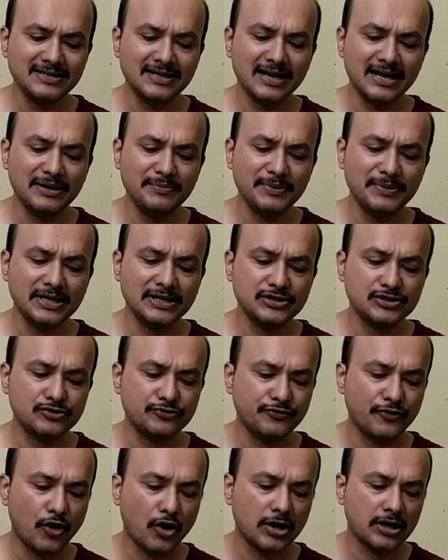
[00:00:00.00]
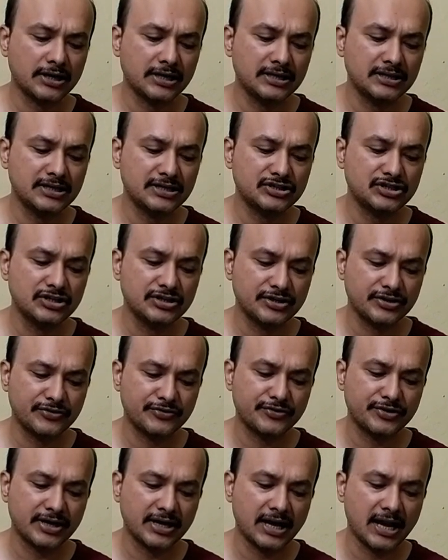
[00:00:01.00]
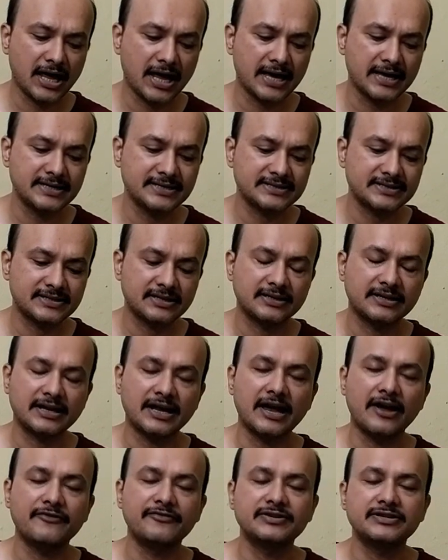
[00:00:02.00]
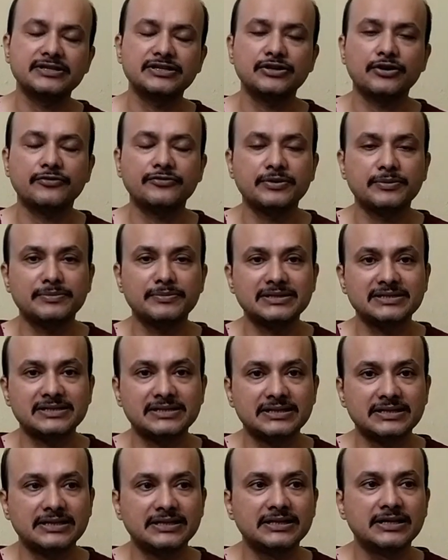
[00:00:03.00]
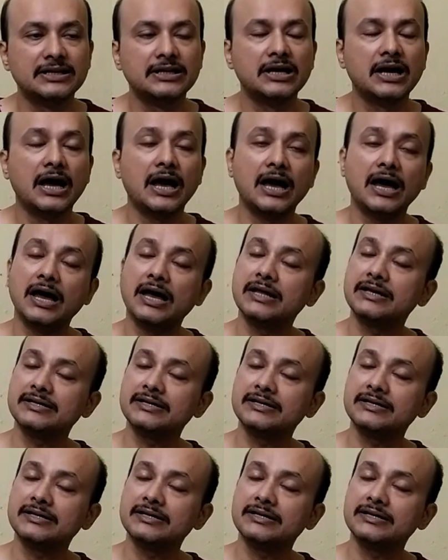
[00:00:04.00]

As the rain begins to fall again, the children realize the gravity of the misdeed.